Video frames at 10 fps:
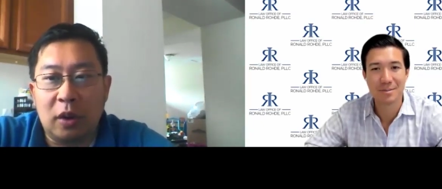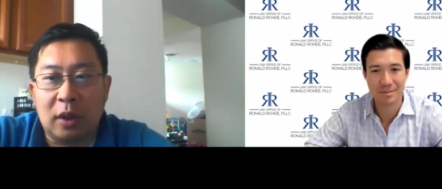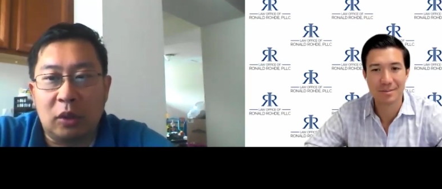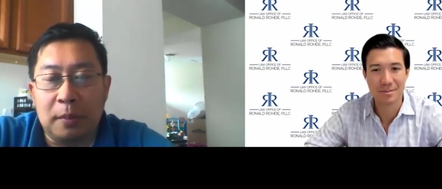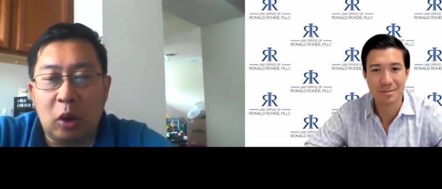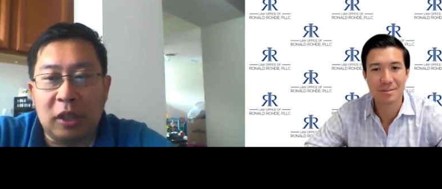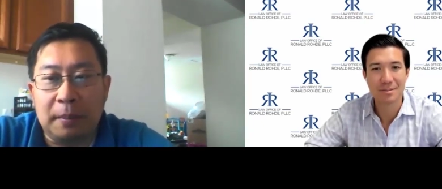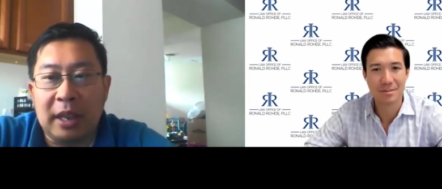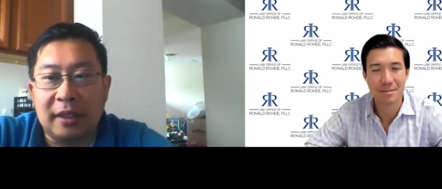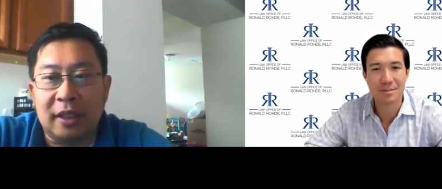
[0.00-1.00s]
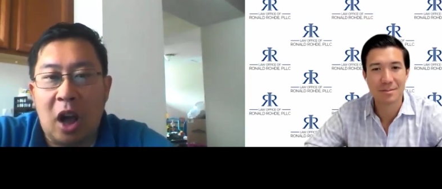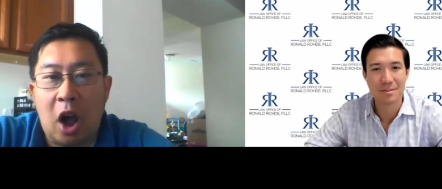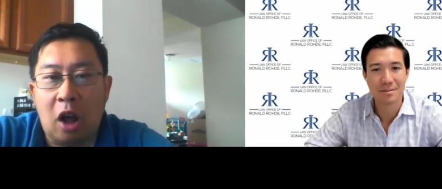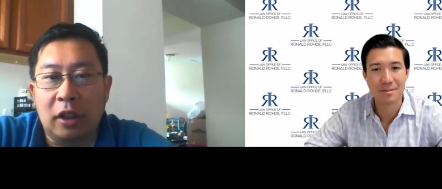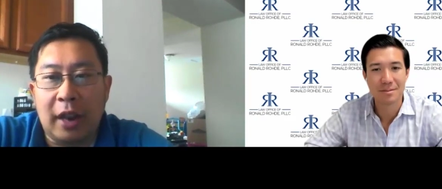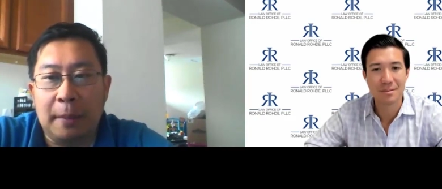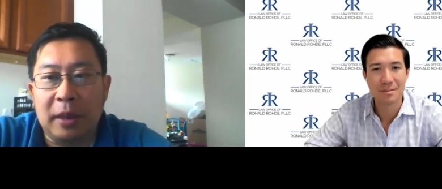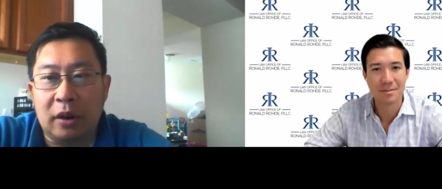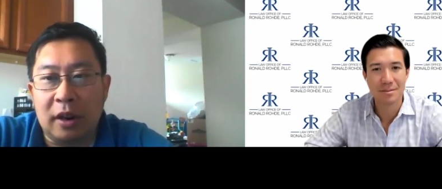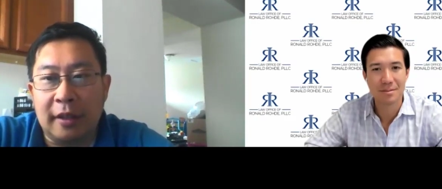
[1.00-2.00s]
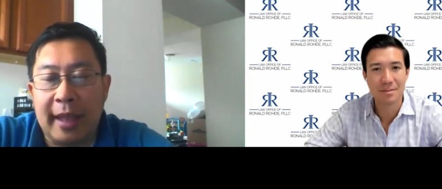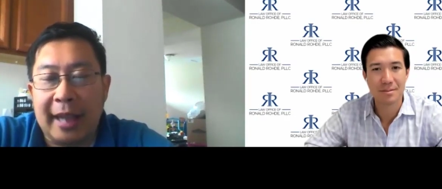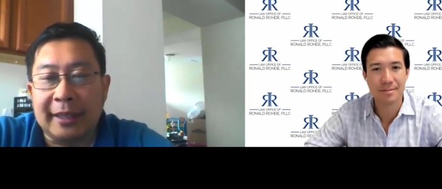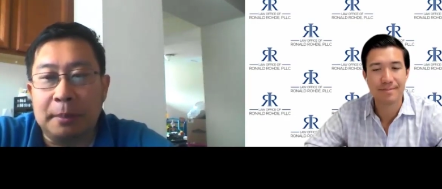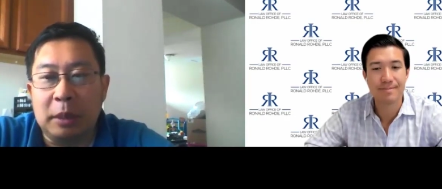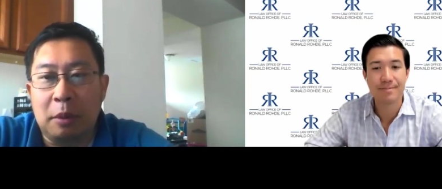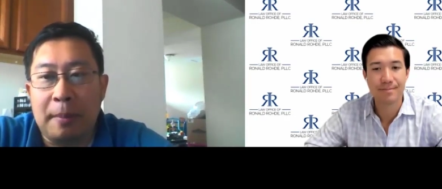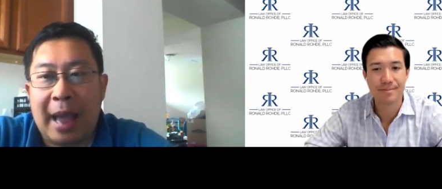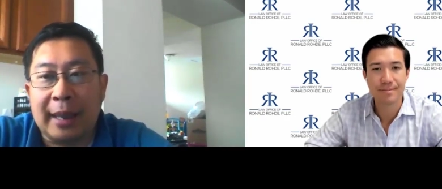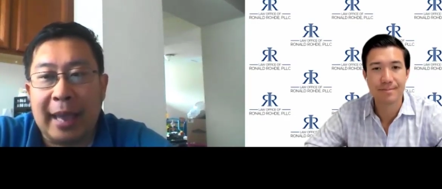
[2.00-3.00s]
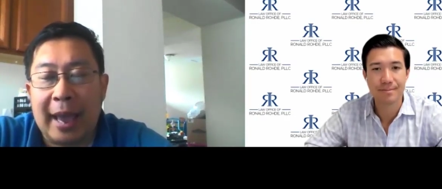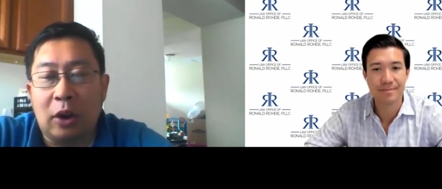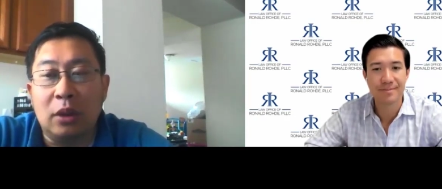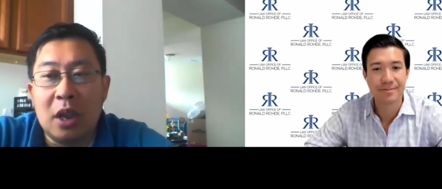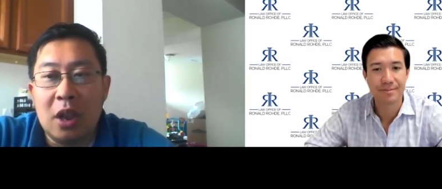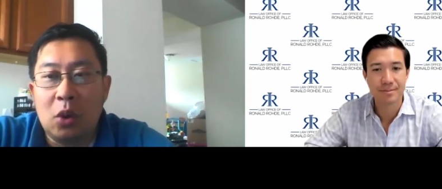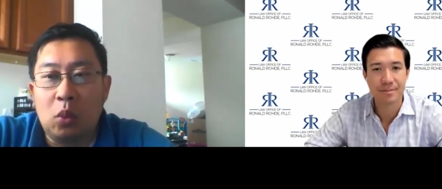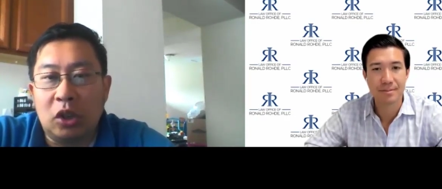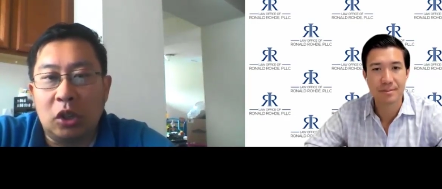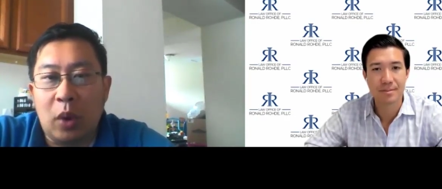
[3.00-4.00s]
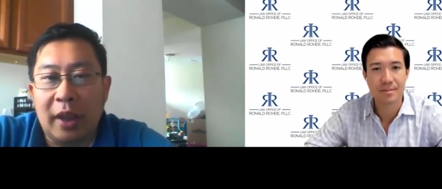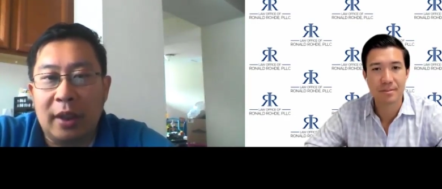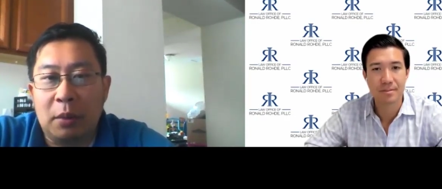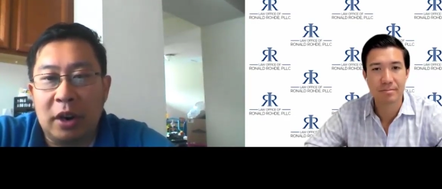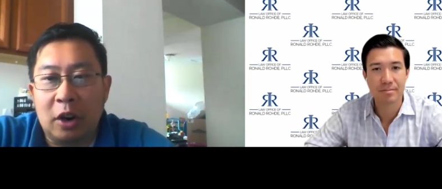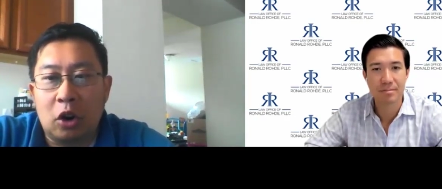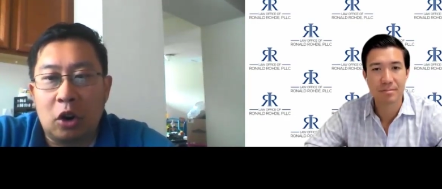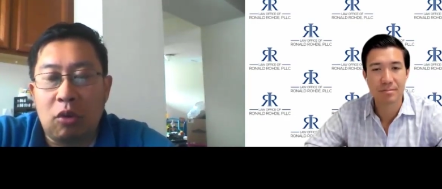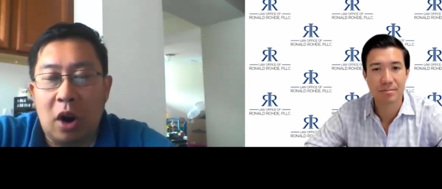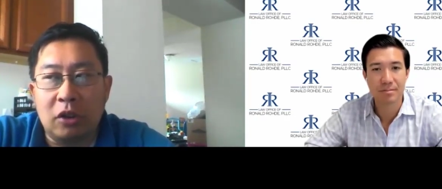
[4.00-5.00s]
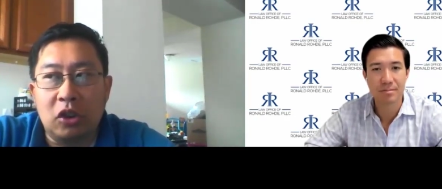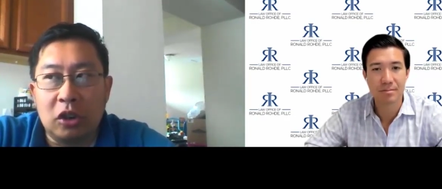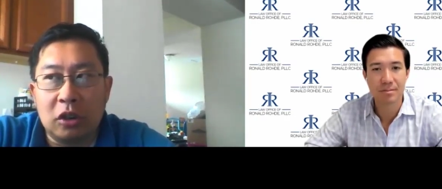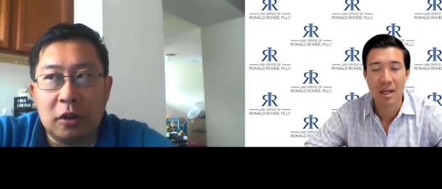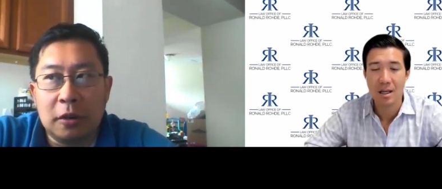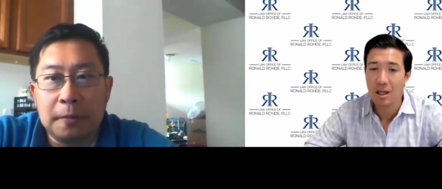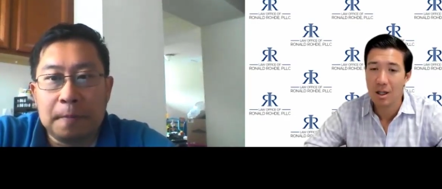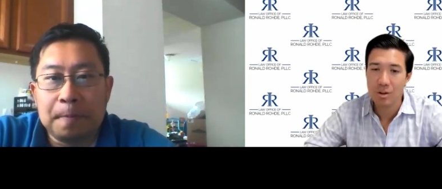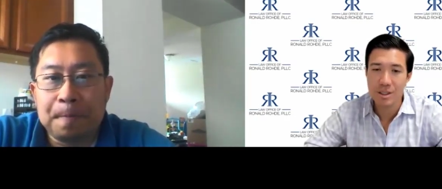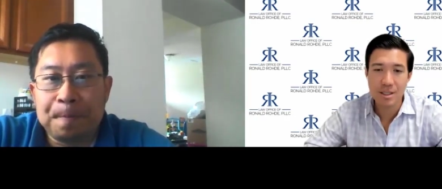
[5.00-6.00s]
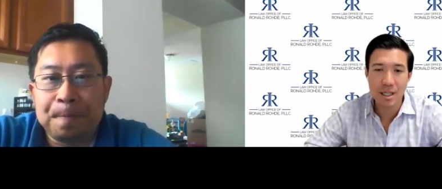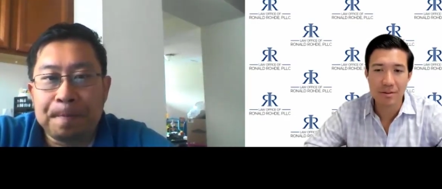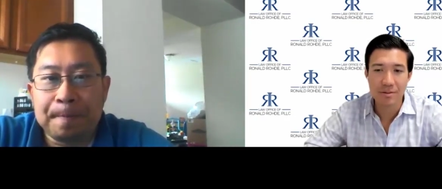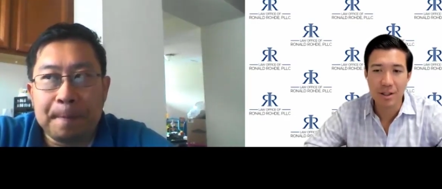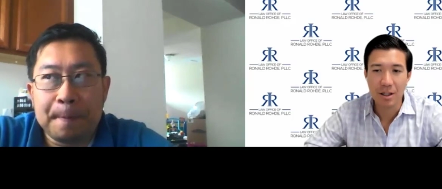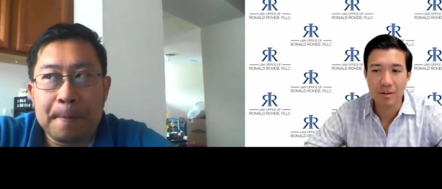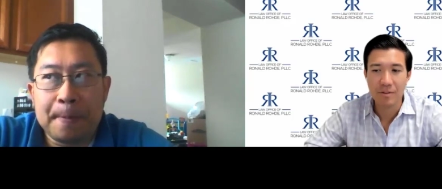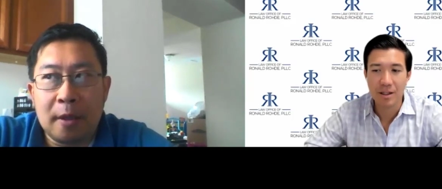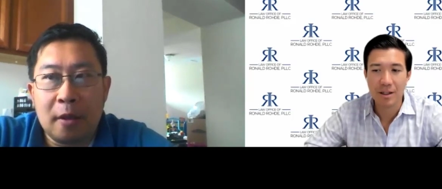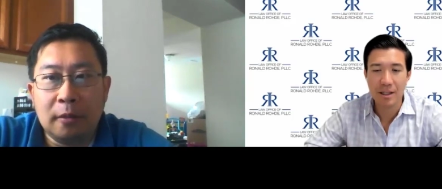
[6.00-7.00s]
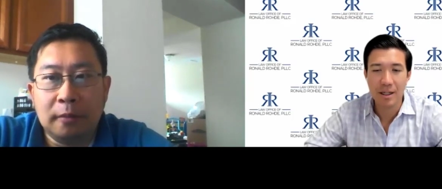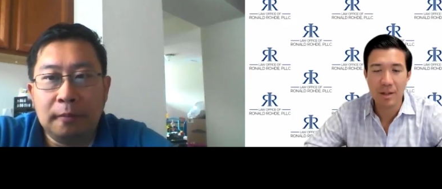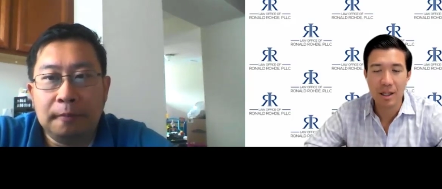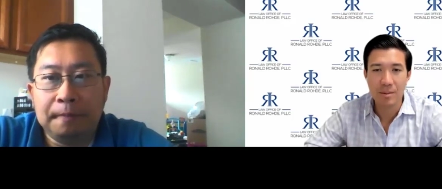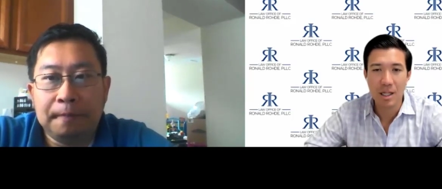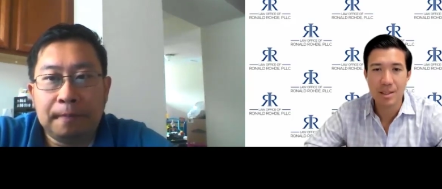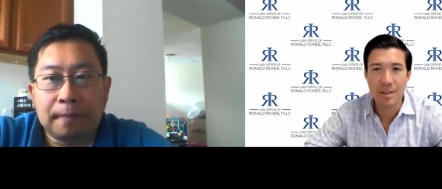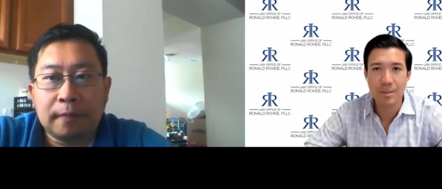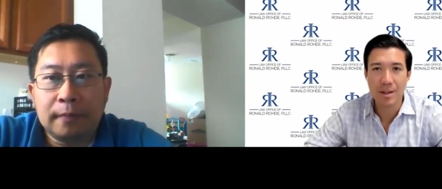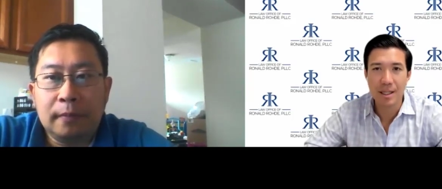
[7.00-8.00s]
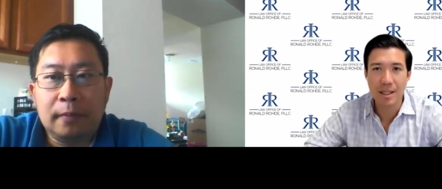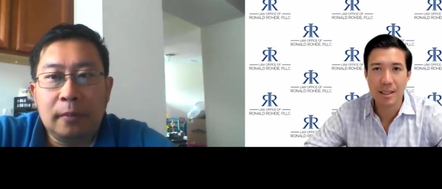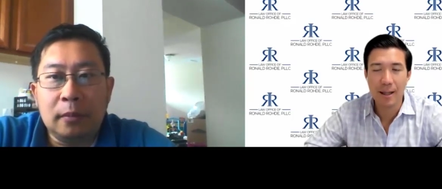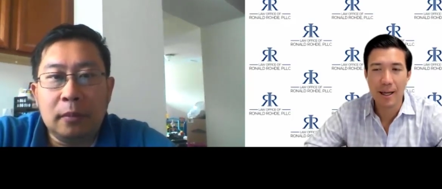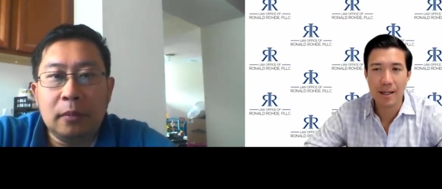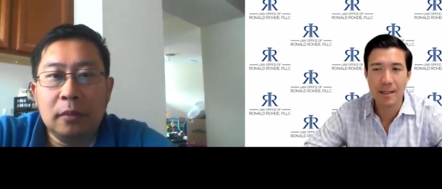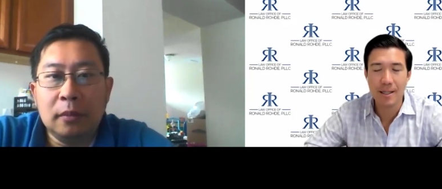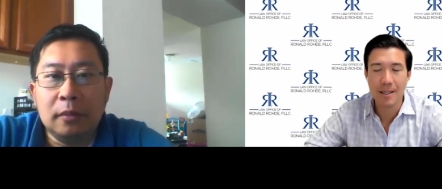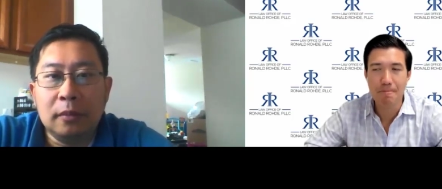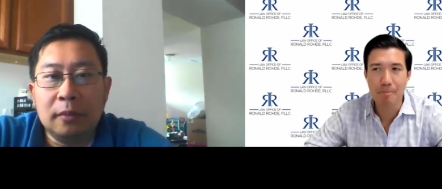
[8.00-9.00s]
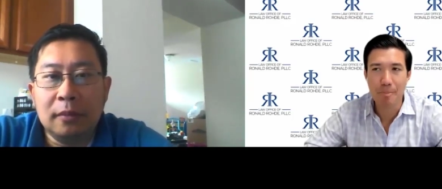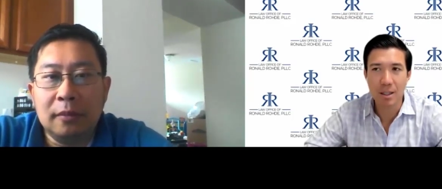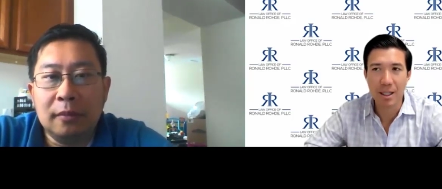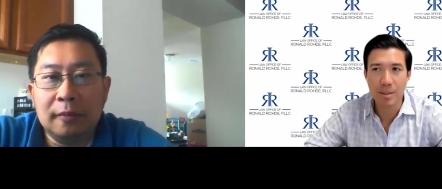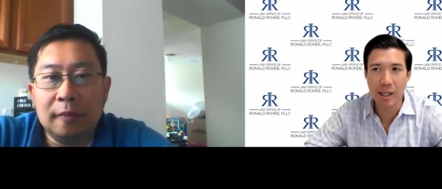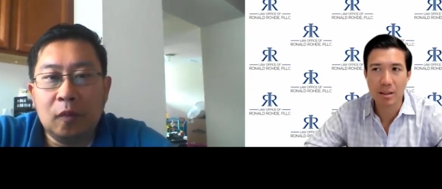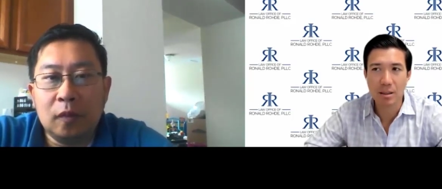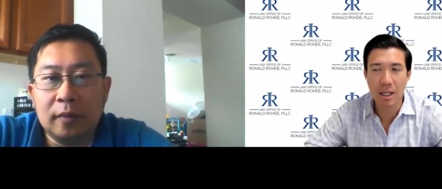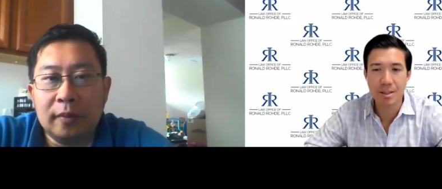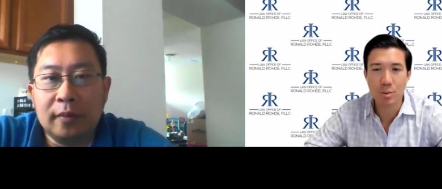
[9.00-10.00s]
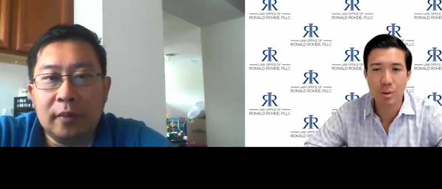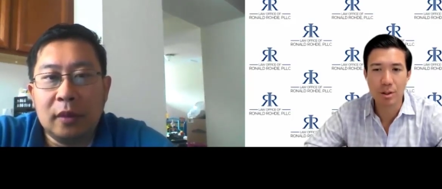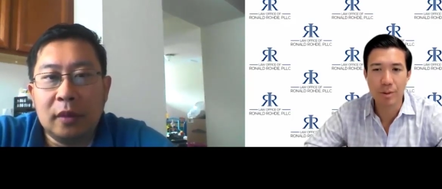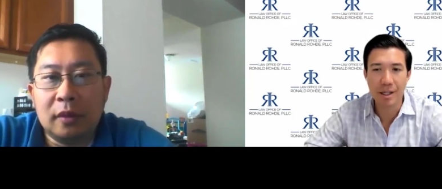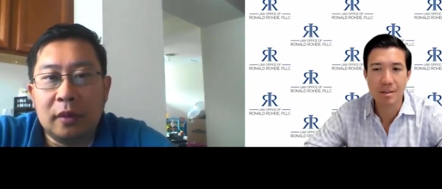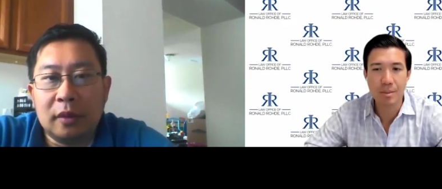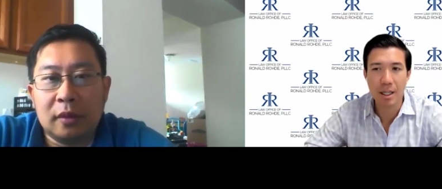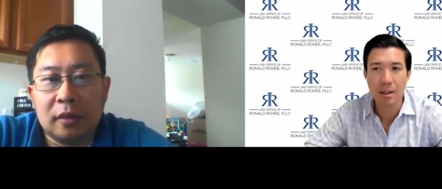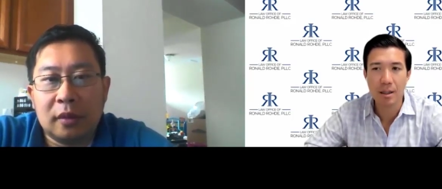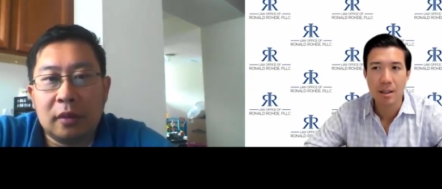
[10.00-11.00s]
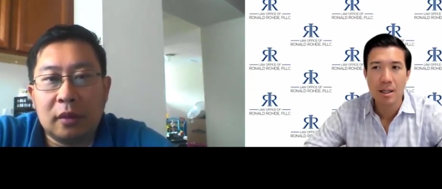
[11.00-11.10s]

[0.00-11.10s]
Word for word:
Speaker 1: it was mostly because of the holiday period and they had some people back out which is why they were in a crunch
Speaker 2: which is tough you know i'm very i'm i'm, I'm sympathetic to that um, a lot of my clients when they're raising money